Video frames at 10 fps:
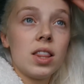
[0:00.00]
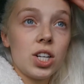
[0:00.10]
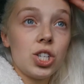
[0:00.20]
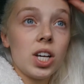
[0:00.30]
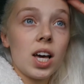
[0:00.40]

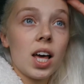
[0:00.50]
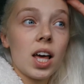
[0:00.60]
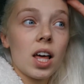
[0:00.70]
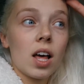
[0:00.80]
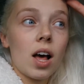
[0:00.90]
this
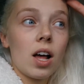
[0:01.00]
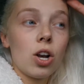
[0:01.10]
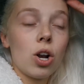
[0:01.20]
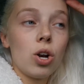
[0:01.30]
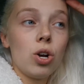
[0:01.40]
year
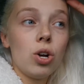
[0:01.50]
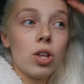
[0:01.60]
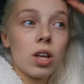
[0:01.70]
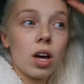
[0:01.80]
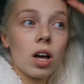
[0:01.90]

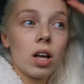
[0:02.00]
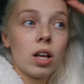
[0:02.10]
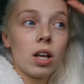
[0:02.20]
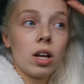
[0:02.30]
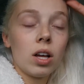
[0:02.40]
another
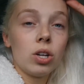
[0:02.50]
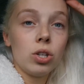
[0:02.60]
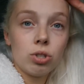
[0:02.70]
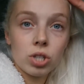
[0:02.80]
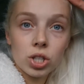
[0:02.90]

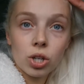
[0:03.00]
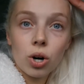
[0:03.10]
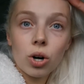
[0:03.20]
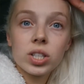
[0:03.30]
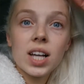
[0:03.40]
nutrition
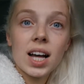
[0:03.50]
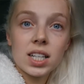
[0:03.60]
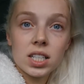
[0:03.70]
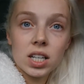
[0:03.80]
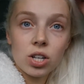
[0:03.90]
course
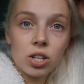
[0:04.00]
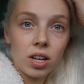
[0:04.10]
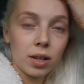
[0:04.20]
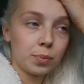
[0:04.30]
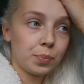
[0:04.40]
and
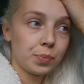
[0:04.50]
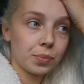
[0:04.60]
another